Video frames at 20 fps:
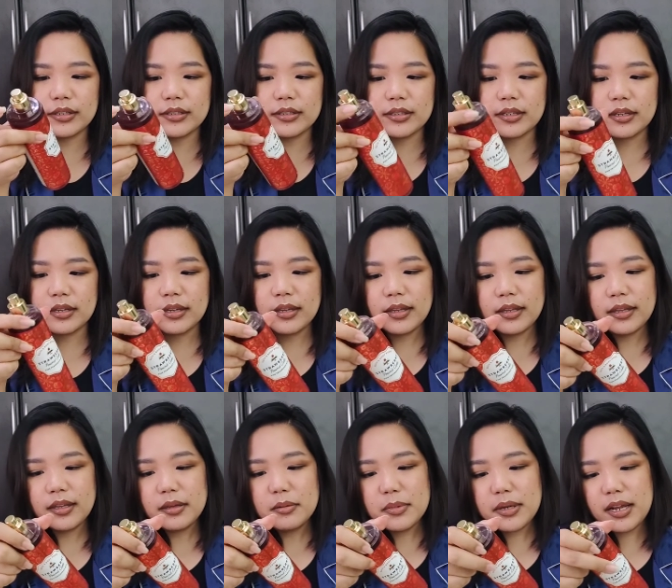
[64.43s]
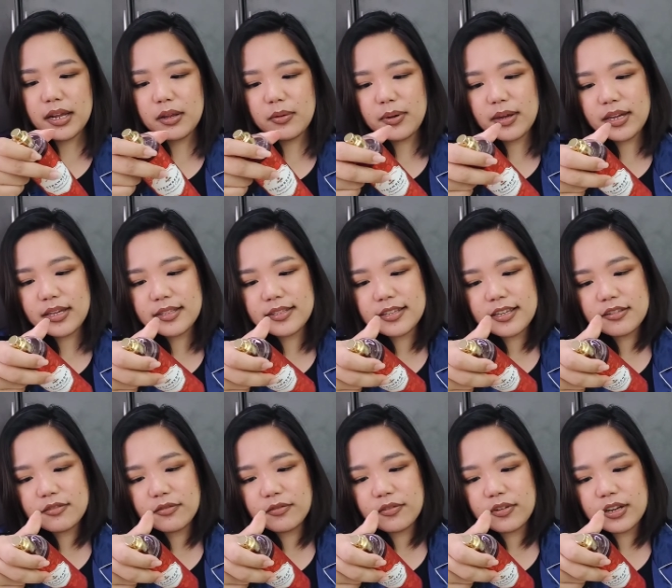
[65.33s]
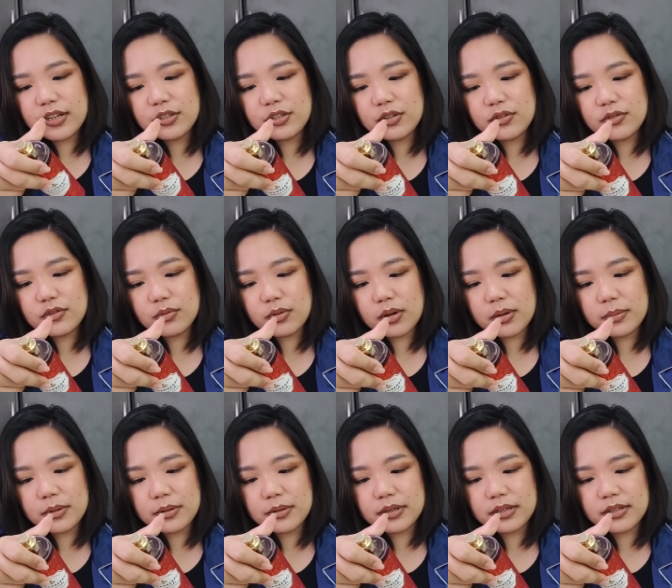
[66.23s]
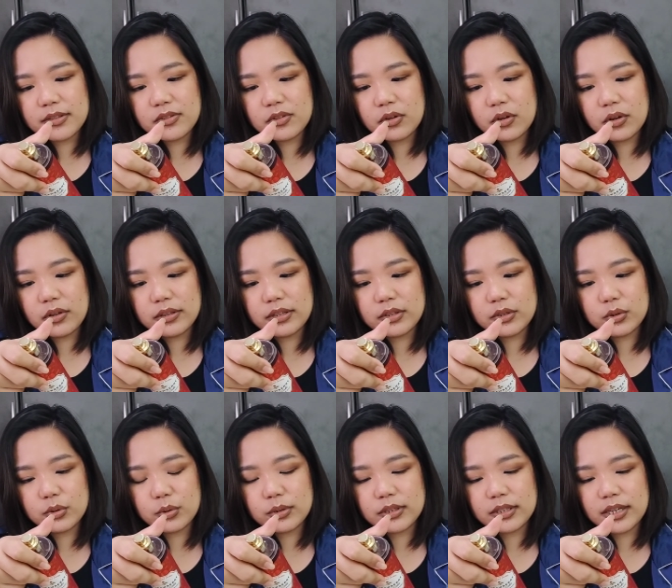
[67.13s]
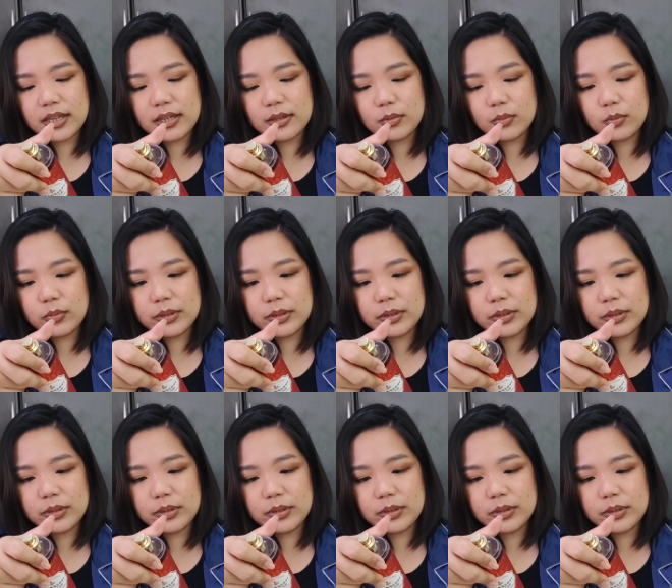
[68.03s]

it, but anyway, it says fresh strawberries, golden shortcake,